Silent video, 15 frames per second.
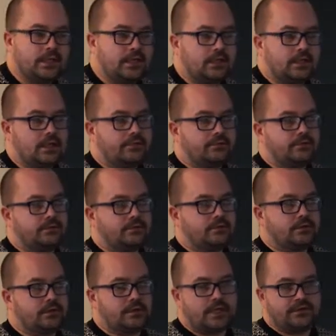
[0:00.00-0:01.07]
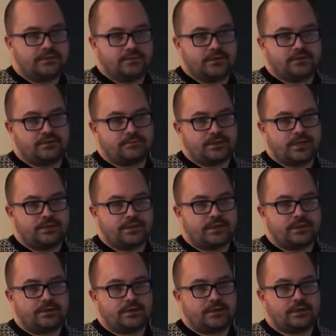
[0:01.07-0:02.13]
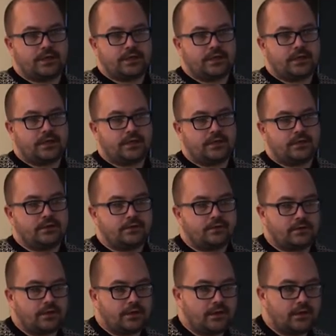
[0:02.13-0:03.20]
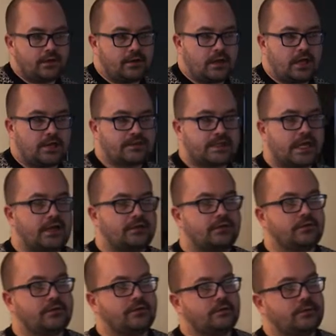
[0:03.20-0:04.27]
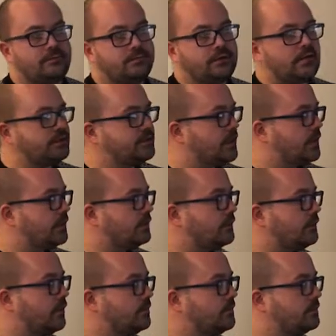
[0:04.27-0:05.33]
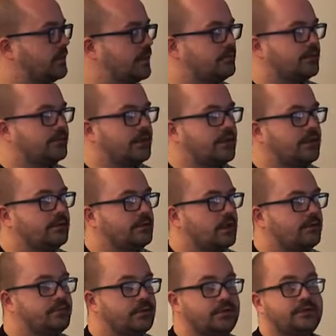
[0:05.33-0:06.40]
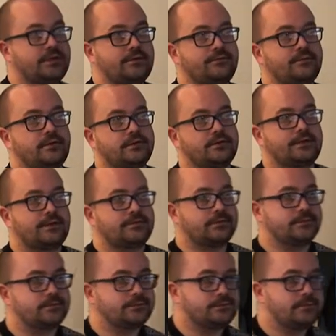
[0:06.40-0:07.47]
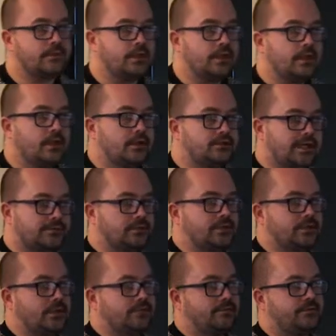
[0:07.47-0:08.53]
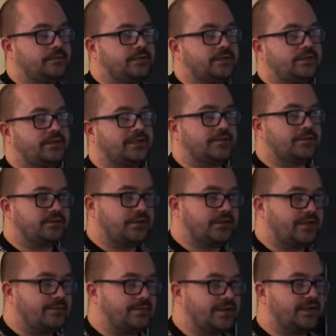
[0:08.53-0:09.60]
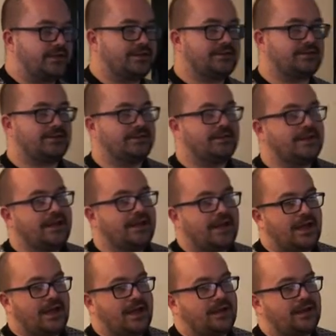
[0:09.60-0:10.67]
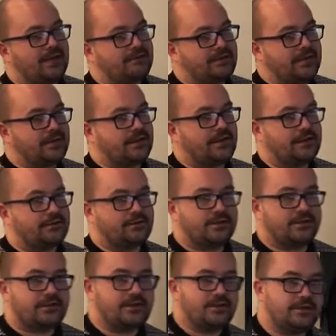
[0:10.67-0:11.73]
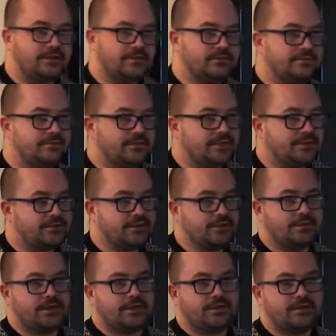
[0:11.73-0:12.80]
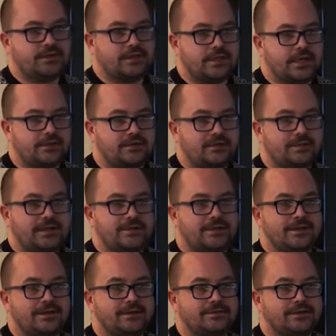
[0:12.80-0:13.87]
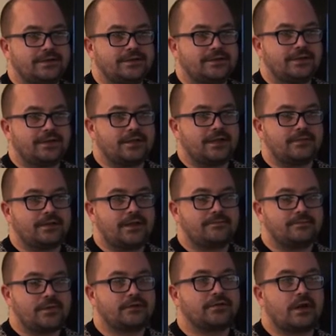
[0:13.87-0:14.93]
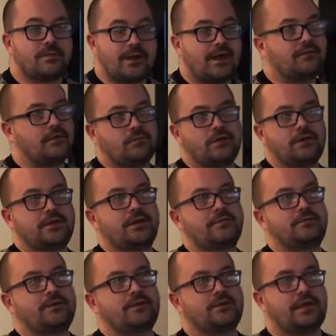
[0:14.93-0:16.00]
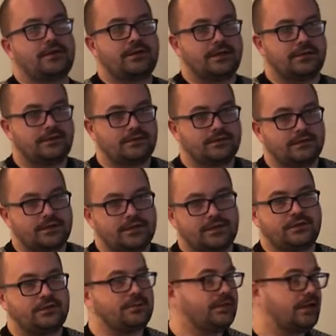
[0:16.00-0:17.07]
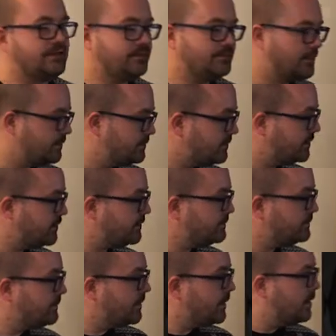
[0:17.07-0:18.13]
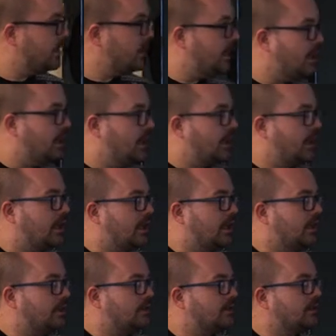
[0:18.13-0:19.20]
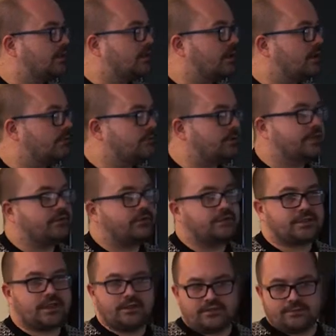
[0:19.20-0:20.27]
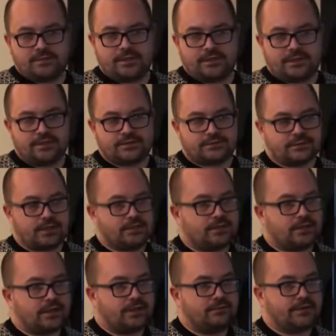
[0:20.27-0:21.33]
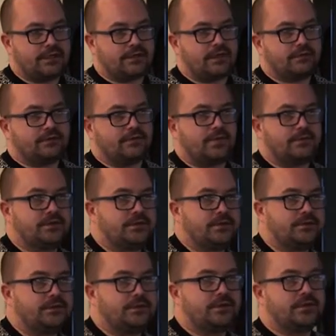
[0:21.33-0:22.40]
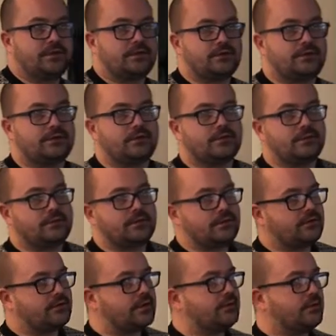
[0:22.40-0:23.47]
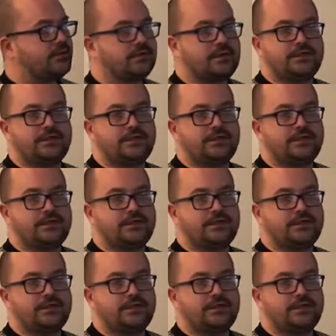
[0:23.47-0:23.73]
I've collected most of my data, and the KES projects operate with a budget for travel to conferences, travel to seminars, and I realised that in the 2 years I hadn't spent any of it, apart from one conference I went to present a poster. And for reasons which I'll explain later on, I realised there was opportunities to see what other